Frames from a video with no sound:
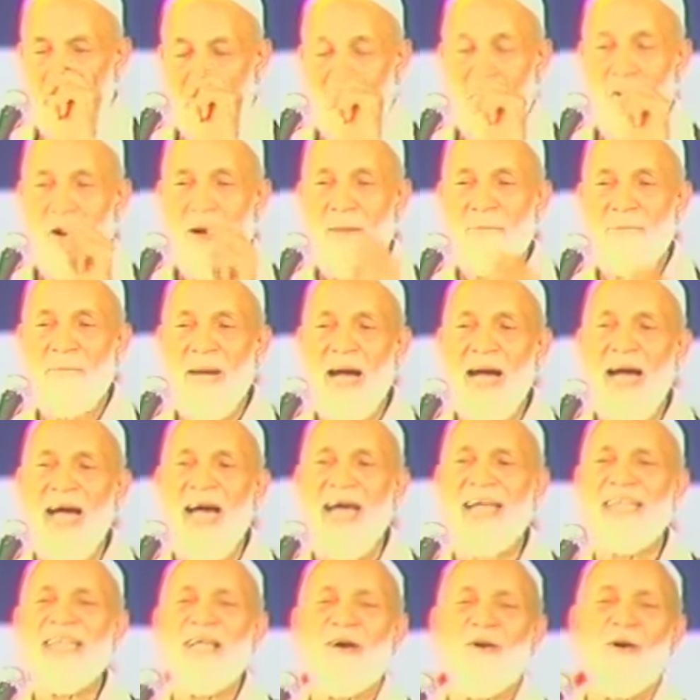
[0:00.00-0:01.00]

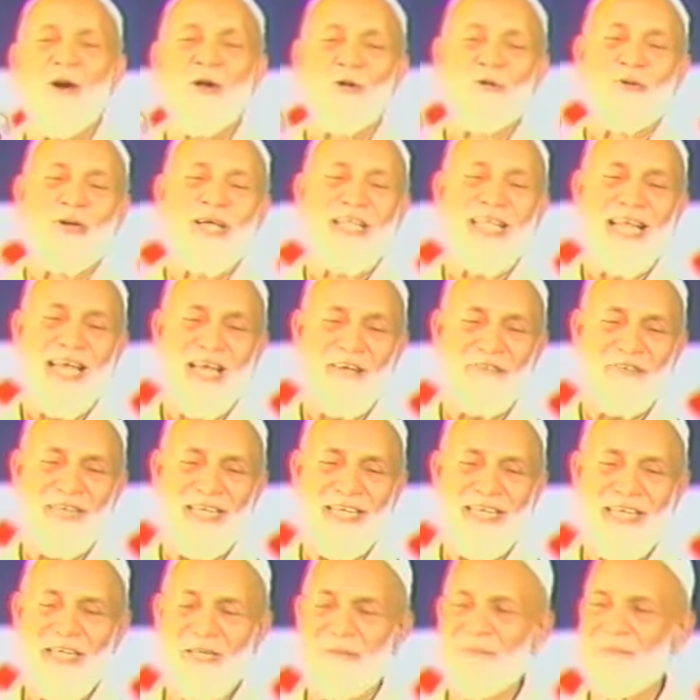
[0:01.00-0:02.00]
Muhammad, altogether
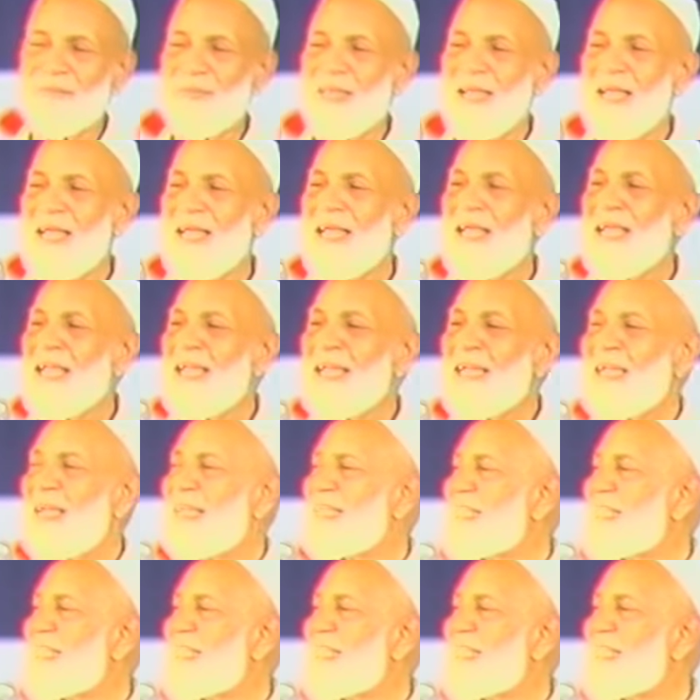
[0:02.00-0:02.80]
lovely. Now